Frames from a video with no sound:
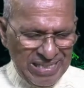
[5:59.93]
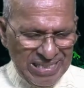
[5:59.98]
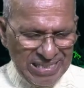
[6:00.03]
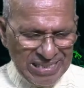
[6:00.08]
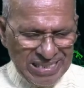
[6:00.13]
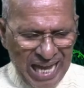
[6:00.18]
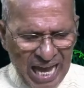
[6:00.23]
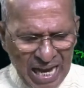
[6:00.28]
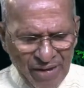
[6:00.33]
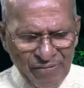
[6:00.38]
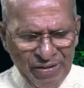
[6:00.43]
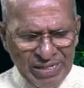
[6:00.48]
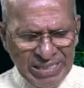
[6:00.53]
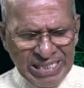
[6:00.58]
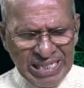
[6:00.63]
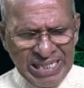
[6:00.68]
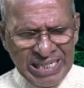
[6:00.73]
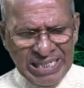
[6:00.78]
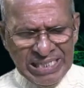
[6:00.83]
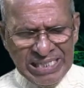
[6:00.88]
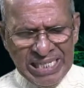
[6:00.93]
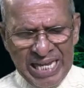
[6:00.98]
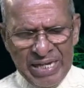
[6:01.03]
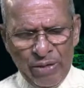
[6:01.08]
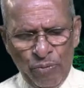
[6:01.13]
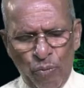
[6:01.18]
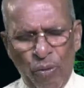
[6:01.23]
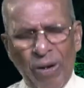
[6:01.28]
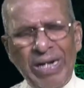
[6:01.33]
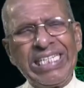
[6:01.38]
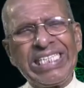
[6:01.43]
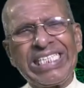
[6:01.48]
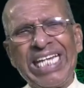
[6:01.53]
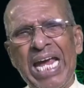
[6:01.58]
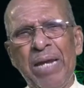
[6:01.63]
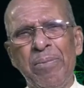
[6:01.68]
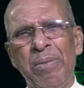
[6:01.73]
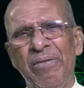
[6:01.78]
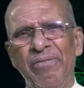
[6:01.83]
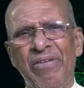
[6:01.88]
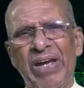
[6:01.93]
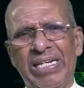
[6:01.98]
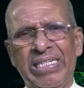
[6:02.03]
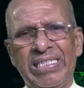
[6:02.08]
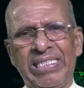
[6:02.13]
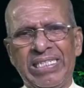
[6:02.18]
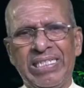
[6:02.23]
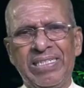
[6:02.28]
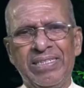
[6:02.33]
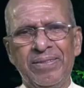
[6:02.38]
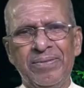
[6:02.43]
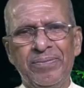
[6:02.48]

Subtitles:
Salvation is a one-time event.